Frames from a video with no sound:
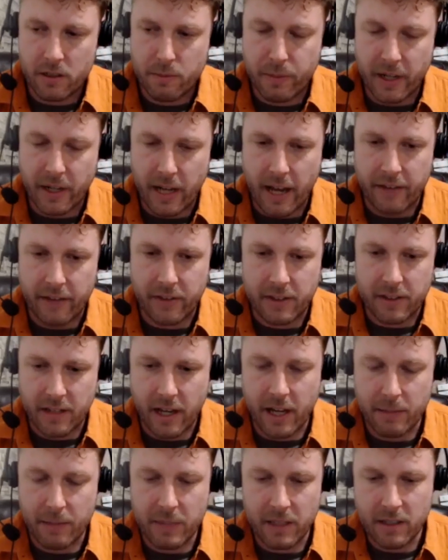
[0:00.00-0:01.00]
But at the
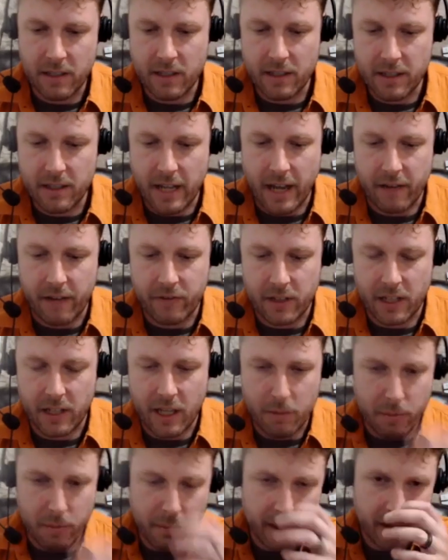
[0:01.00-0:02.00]
time, they didn't have the
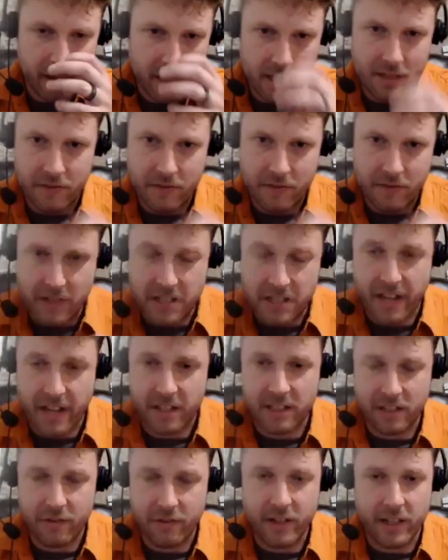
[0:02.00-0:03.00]
capabilities of
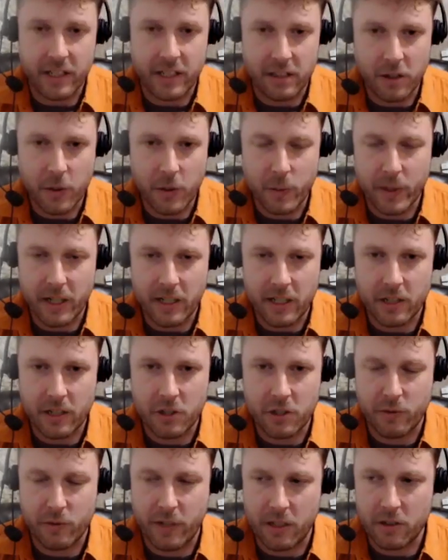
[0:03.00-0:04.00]
detecting very low
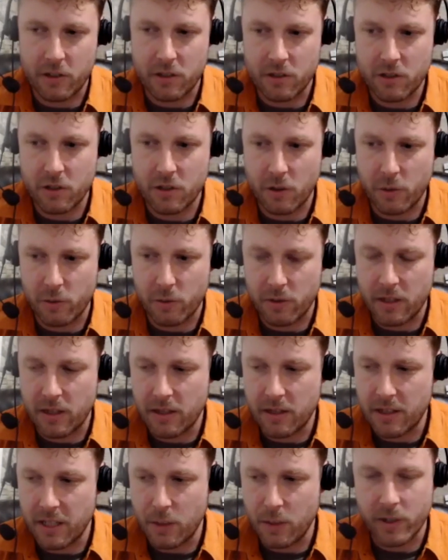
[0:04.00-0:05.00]
radiation ranges, so
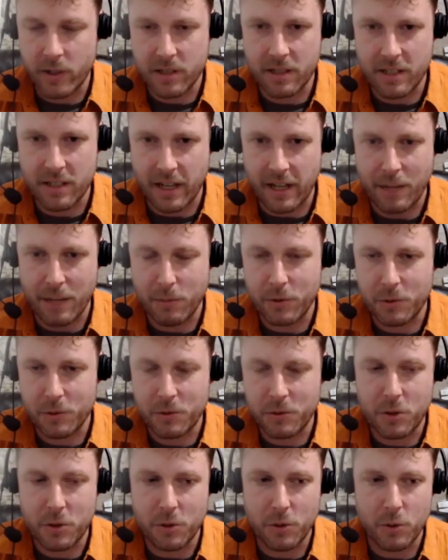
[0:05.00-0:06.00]
he wasn't able
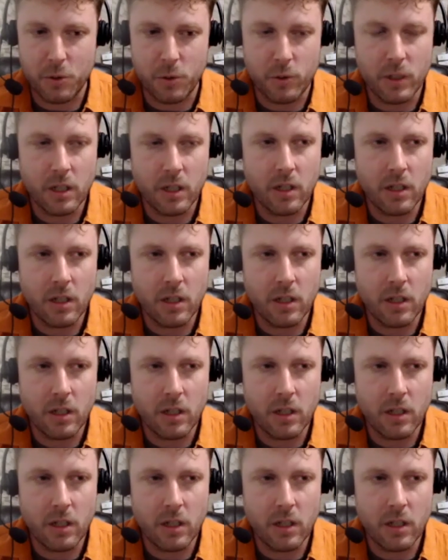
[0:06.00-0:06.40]
to